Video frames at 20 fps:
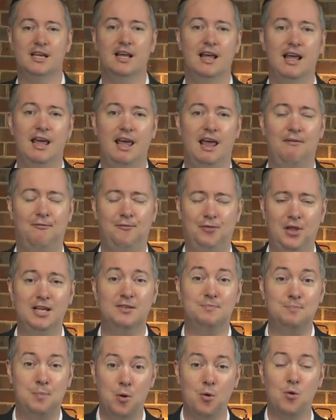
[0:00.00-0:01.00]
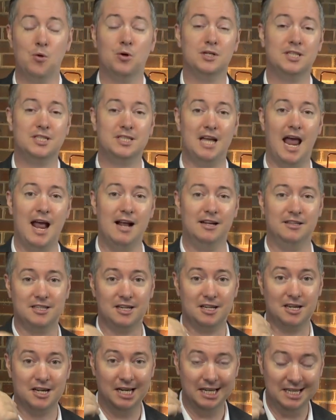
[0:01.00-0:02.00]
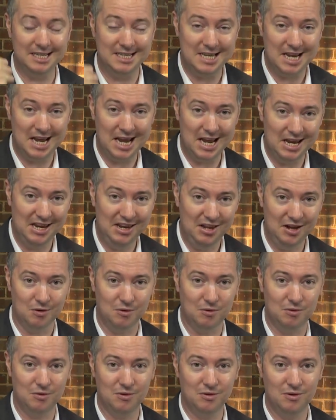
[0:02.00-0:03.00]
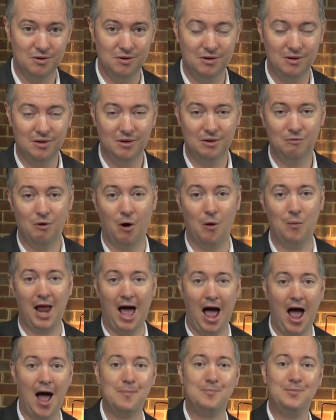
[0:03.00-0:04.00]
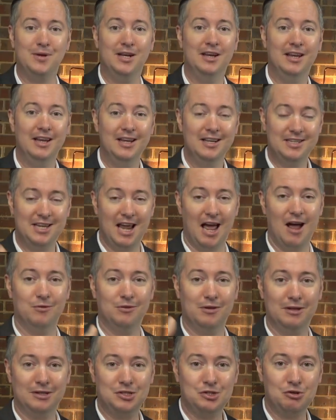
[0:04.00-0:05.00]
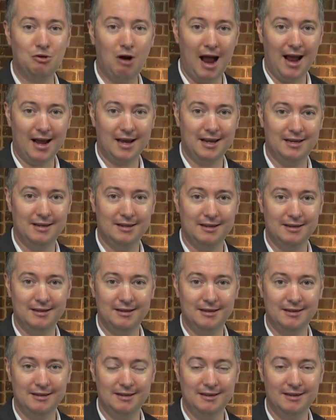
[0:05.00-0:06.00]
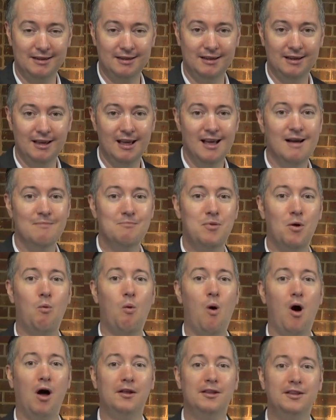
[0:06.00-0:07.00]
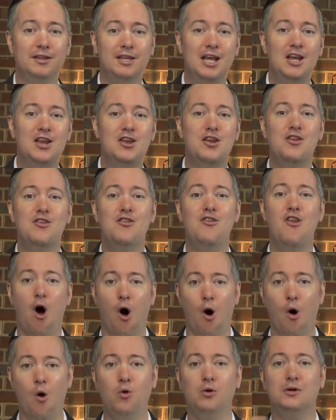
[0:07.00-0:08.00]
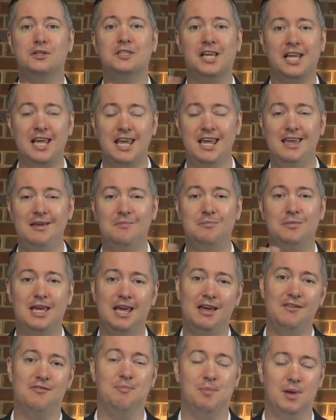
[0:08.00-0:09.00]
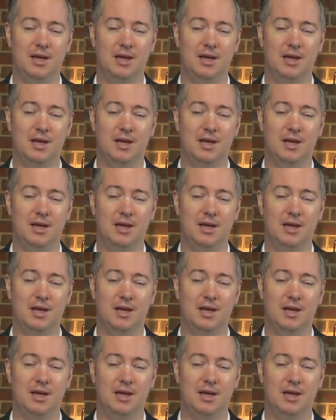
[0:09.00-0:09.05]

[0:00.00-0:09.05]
if these poor sales continue? What will happen down the track? But what did no team give me?